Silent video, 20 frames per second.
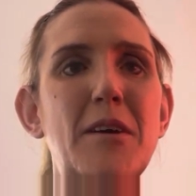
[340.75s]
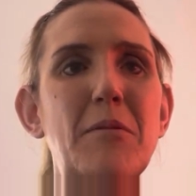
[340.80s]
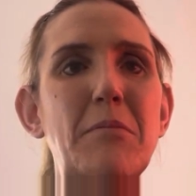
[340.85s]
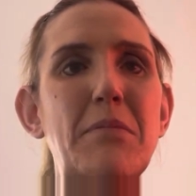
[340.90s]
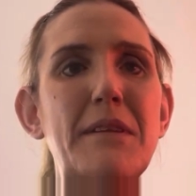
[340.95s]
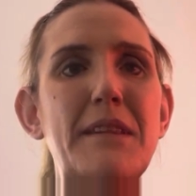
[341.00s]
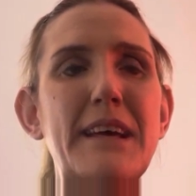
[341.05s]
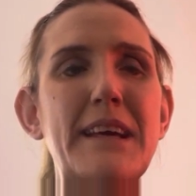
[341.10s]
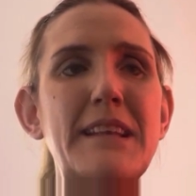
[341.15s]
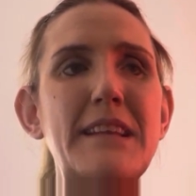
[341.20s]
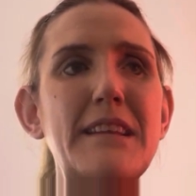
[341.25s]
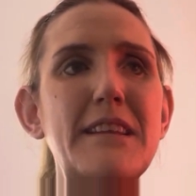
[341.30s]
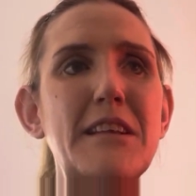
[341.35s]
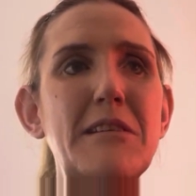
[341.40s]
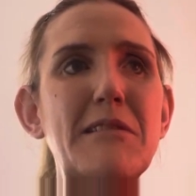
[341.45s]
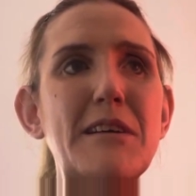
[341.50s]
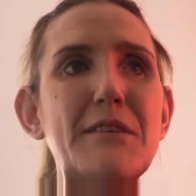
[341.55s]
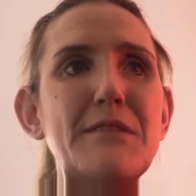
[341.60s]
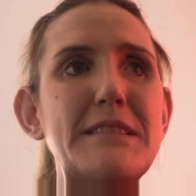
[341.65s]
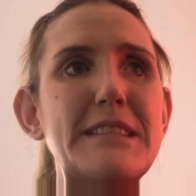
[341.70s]
But then there
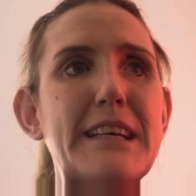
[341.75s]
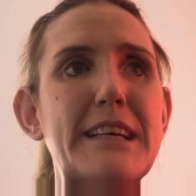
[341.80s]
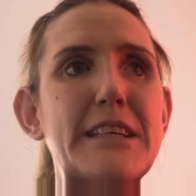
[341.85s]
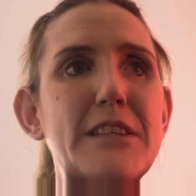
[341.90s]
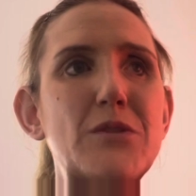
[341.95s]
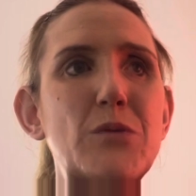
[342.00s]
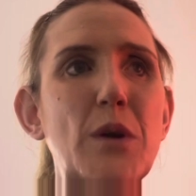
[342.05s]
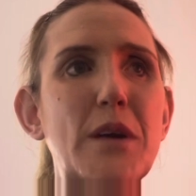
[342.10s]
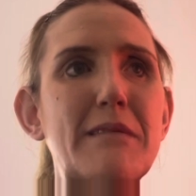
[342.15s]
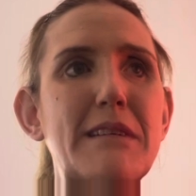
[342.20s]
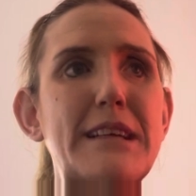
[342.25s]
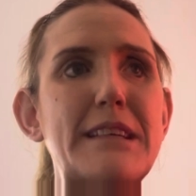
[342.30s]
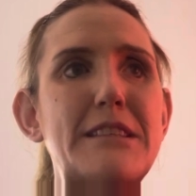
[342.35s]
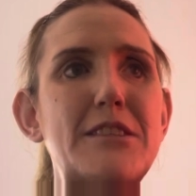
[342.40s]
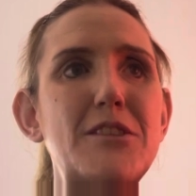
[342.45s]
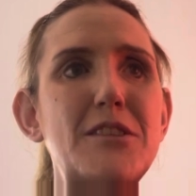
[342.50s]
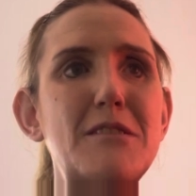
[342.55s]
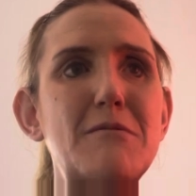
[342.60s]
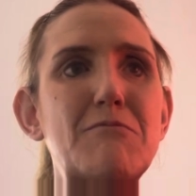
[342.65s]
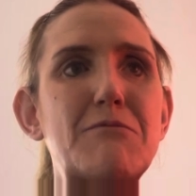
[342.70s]
are days where I
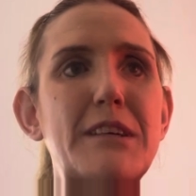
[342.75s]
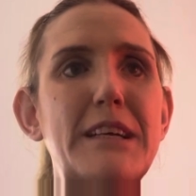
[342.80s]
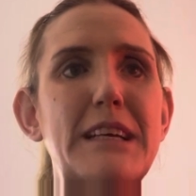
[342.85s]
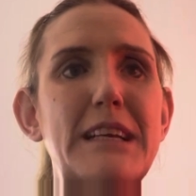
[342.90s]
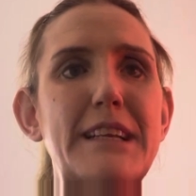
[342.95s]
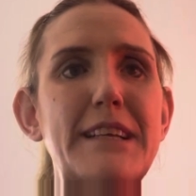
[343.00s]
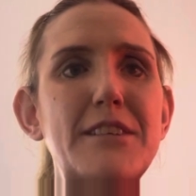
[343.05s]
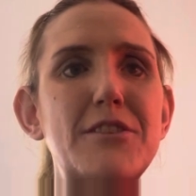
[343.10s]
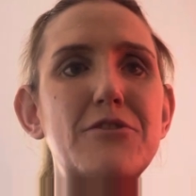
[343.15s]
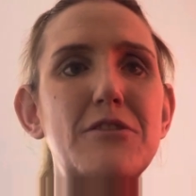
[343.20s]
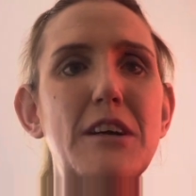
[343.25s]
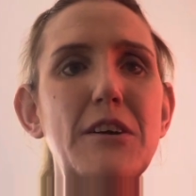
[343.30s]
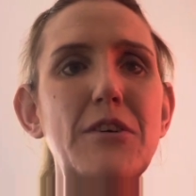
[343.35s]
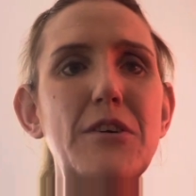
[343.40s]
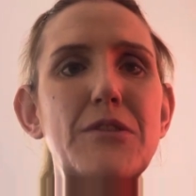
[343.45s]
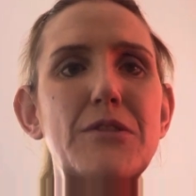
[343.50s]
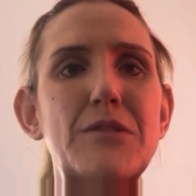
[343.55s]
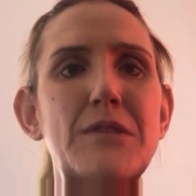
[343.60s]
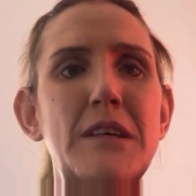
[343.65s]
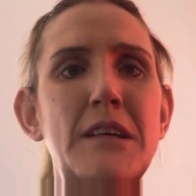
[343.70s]
just really
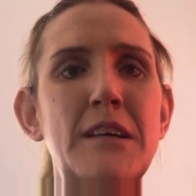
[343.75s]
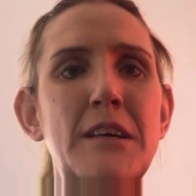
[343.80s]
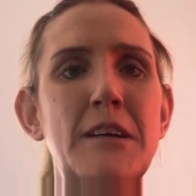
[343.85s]
struggle.